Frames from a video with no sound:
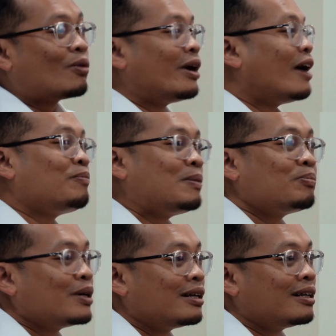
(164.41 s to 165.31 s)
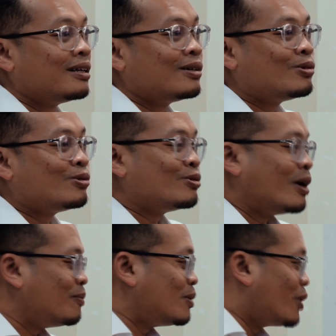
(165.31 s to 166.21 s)
we have people
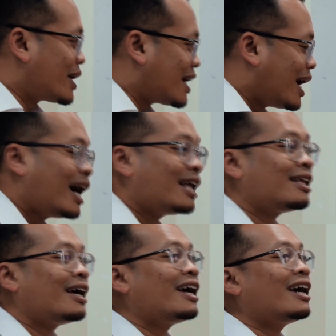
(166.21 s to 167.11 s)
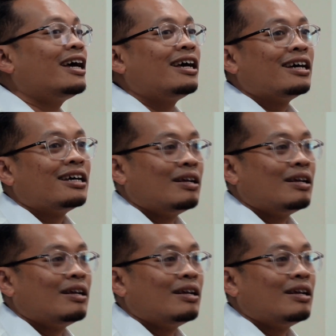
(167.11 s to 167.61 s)
who have been working hard there,